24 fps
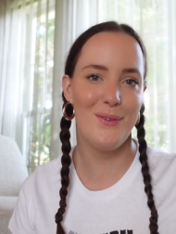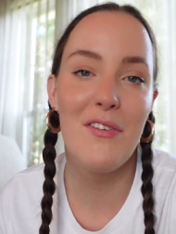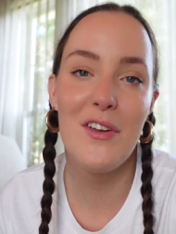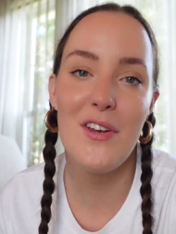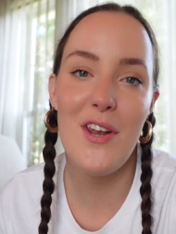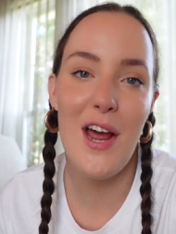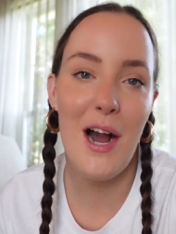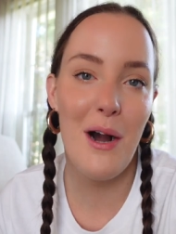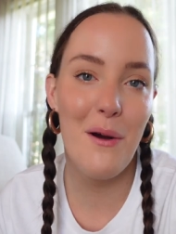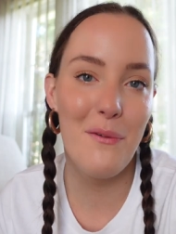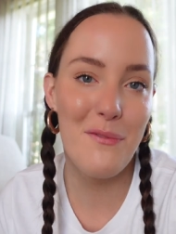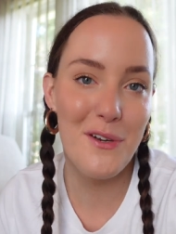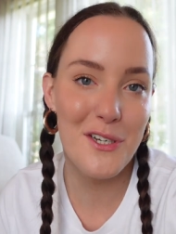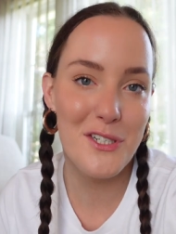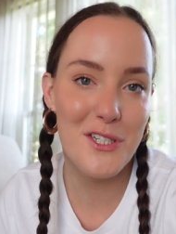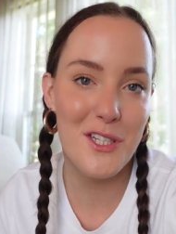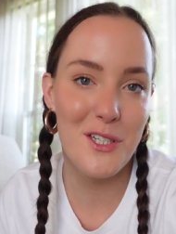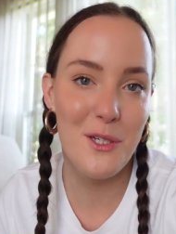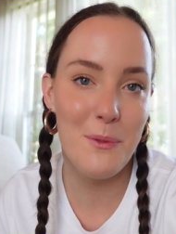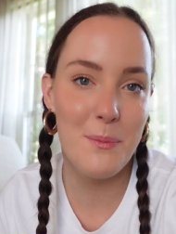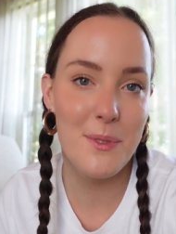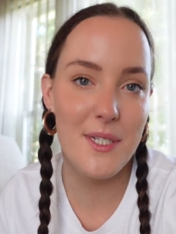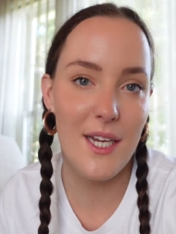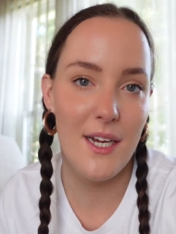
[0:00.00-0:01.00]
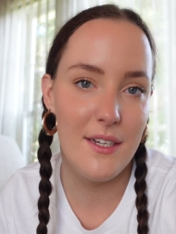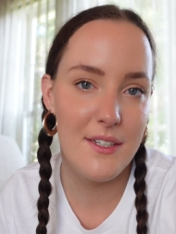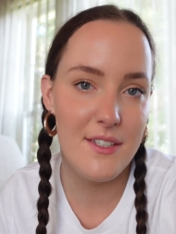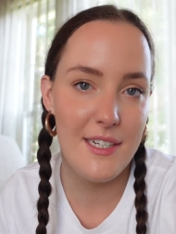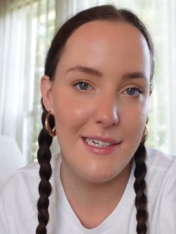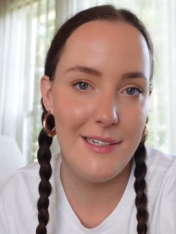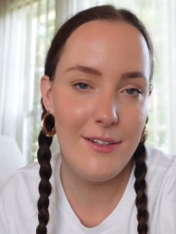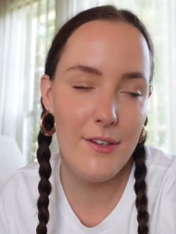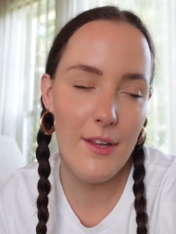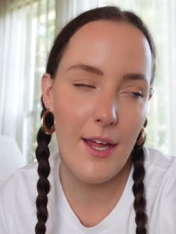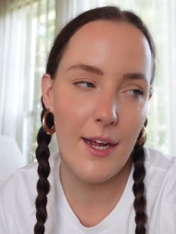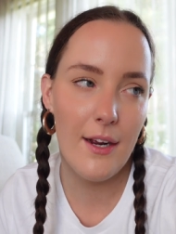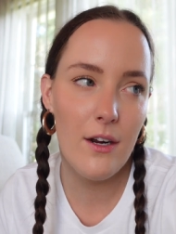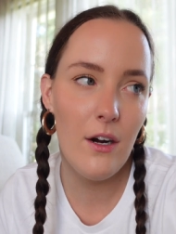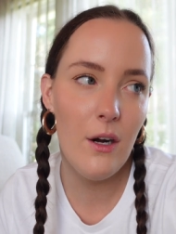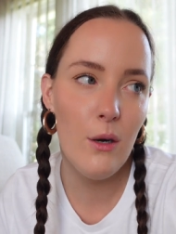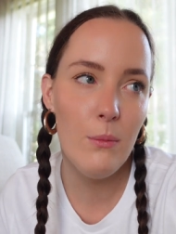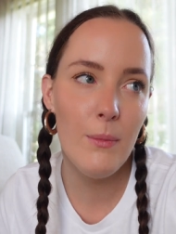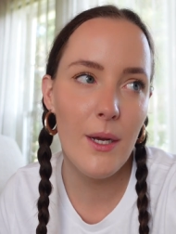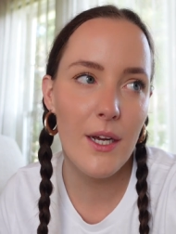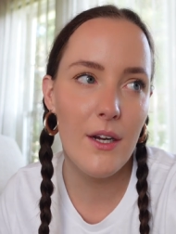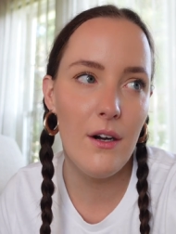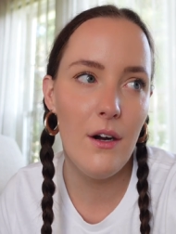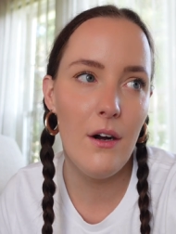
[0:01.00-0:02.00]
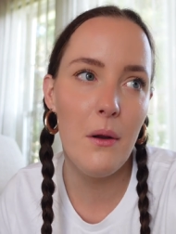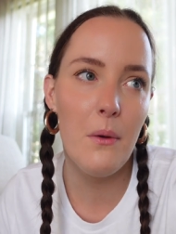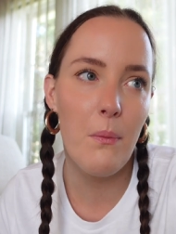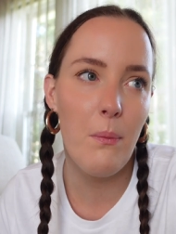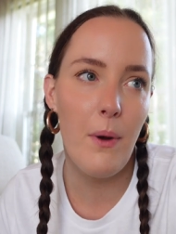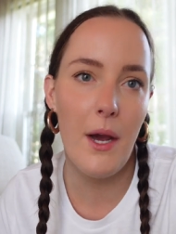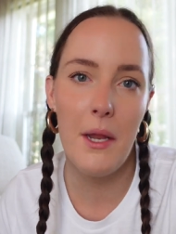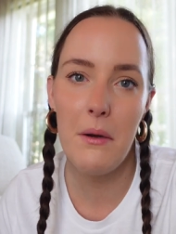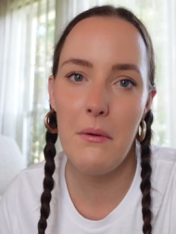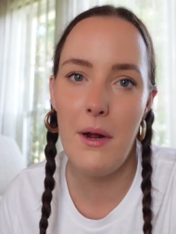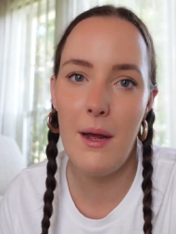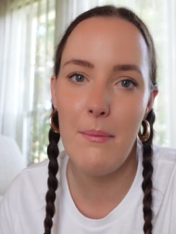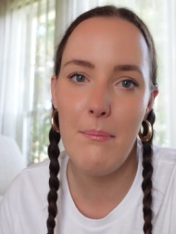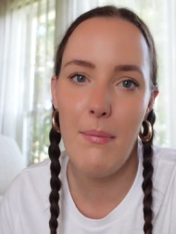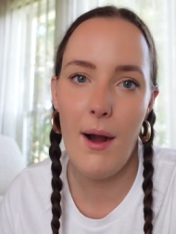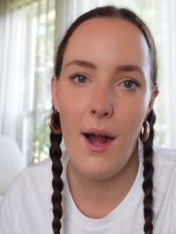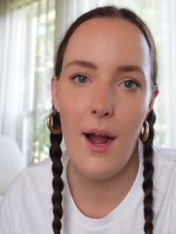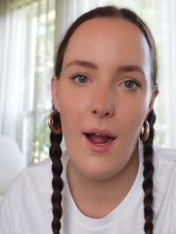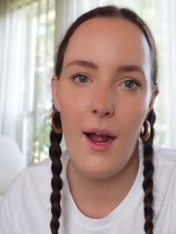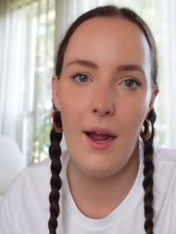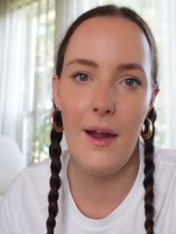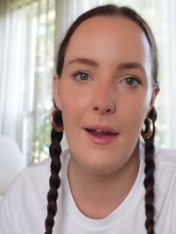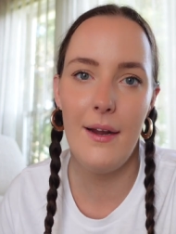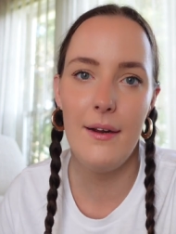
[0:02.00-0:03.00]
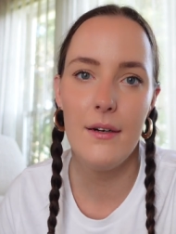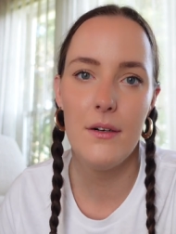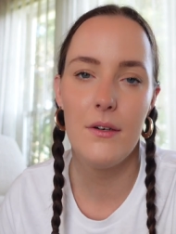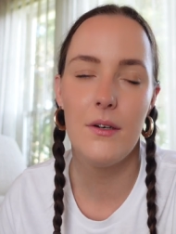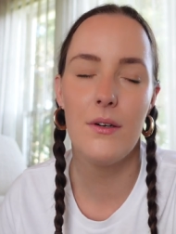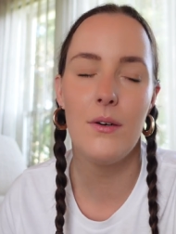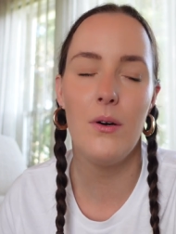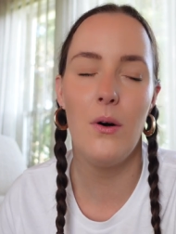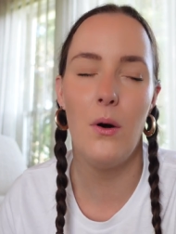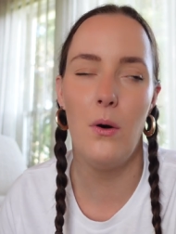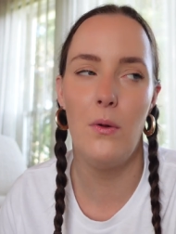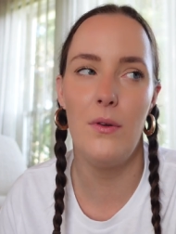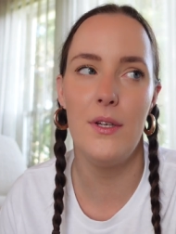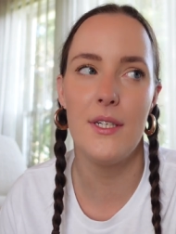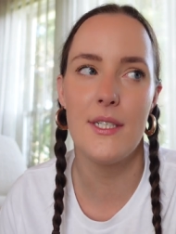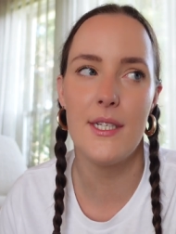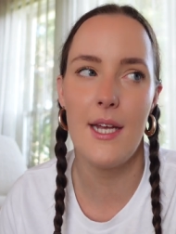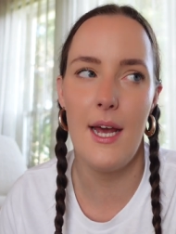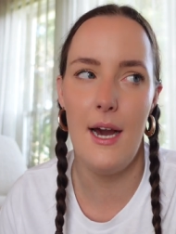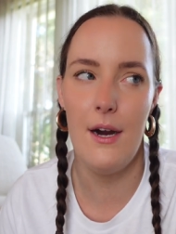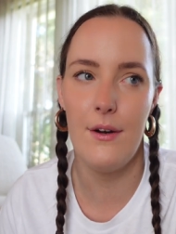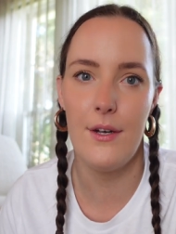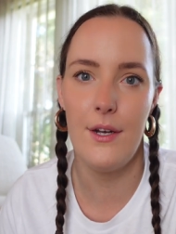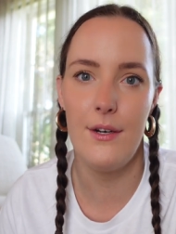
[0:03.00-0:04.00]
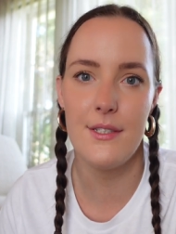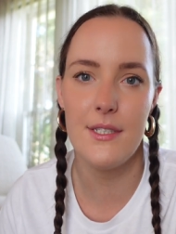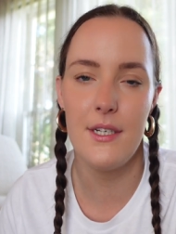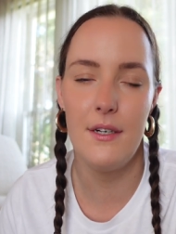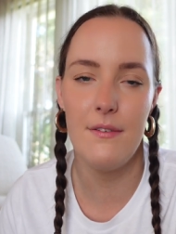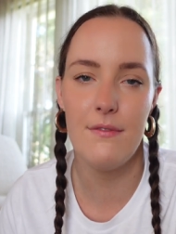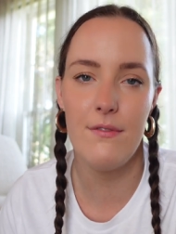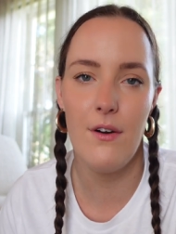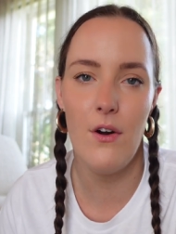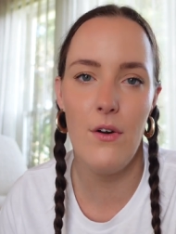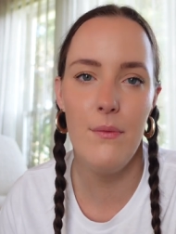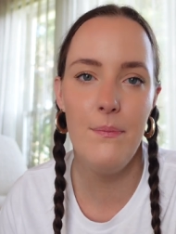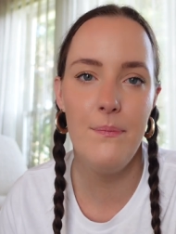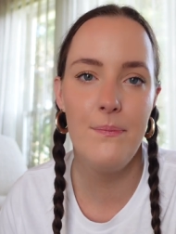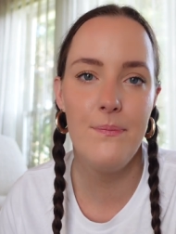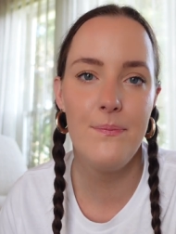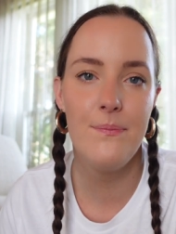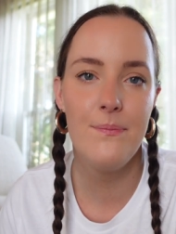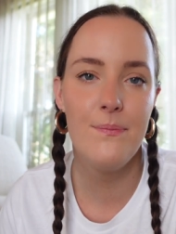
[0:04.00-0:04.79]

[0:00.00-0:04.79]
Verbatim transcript: If you're now officially obsessed and you're like, oh my God, where do I buy all this cowgirl stuff from?